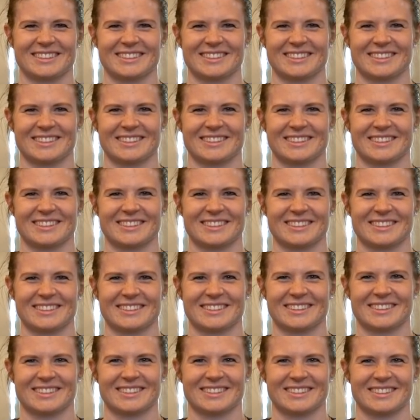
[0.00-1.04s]

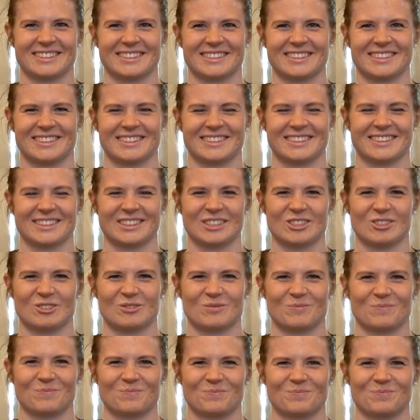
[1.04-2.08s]

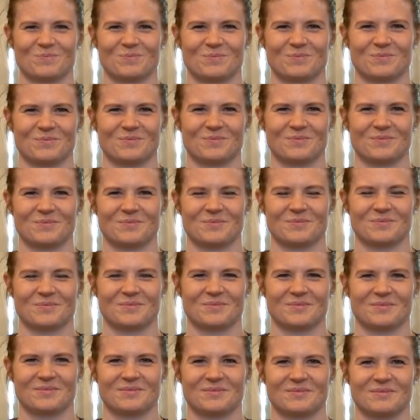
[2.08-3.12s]

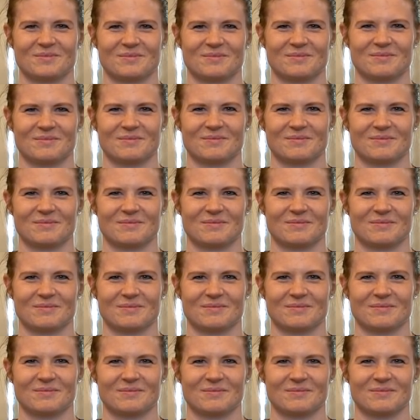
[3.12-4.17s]

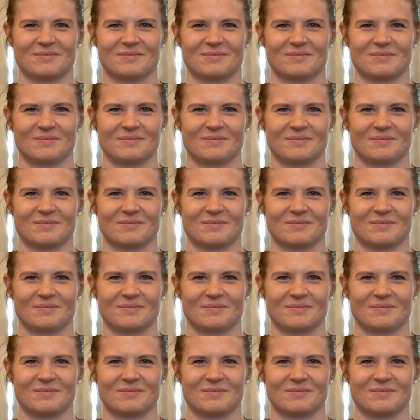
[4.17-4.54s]
(silent)